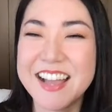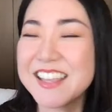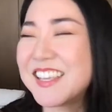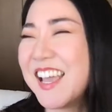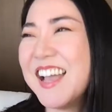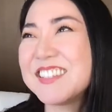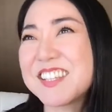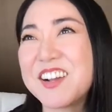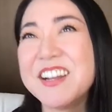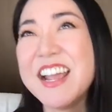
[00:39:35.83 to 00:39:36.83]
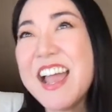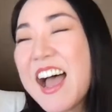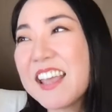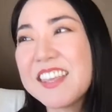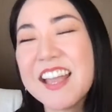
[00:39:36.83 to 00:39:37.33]
I can't
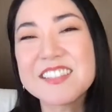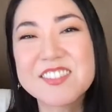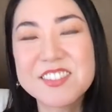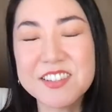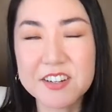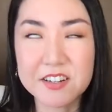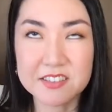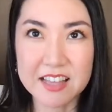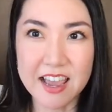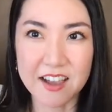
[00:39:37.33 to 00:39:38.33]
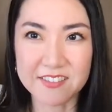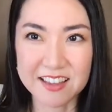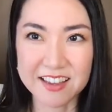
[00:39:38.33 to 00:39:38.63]
do her laugh.